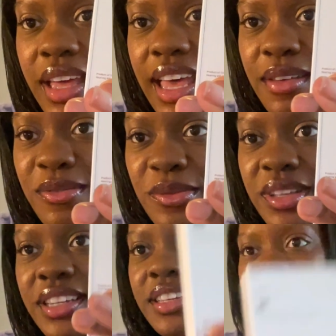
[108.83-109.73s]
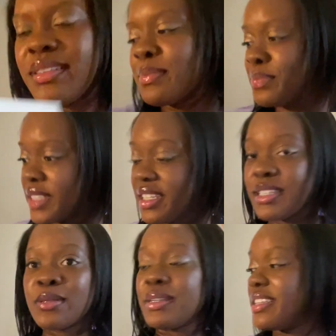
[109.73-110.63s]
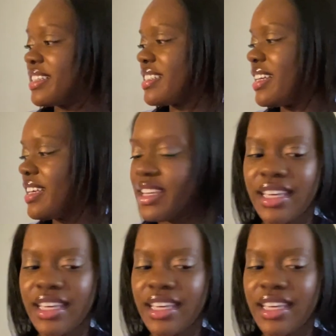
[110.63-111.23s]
have one, then that's what it looks like.